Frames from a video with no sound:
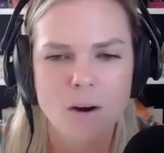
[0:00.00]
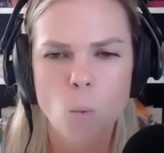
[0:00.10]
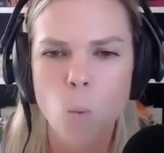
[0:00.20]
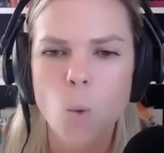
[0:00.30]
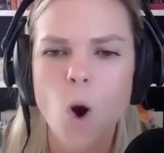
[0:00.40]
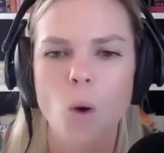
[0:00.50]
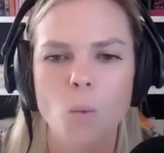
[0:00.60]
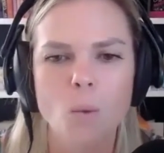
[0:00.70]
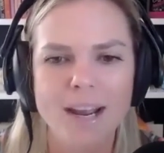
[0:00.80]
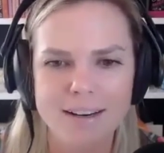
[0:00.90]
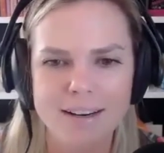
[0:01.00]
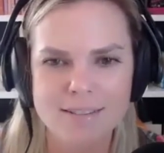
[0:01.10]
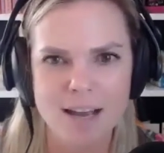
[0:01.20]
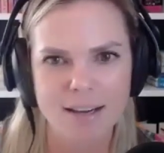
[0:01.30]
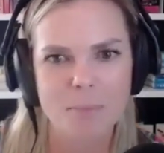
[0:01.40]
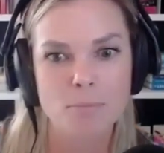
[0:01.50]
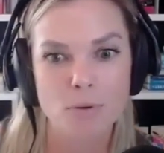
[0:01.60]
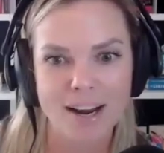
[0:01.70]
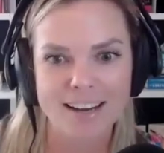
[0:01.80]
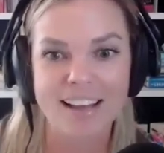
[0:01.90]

whoa, wait a second, brain.